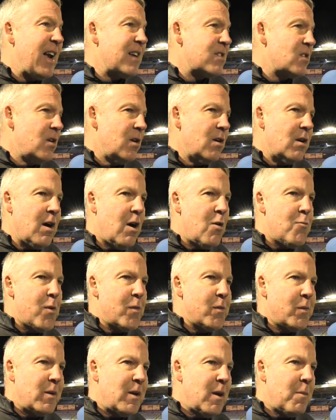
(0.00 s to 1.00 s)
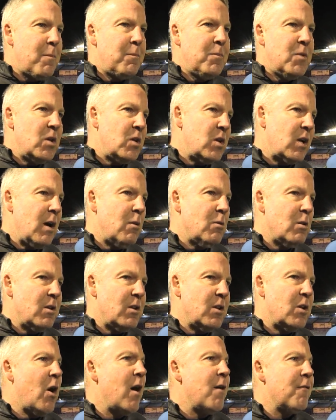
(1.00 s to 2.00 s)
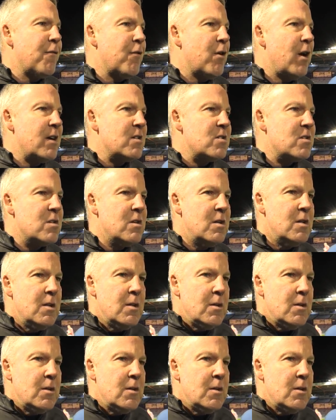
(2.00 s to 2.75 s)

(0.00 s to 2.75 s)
excellent goal, probably the goal of the night for us,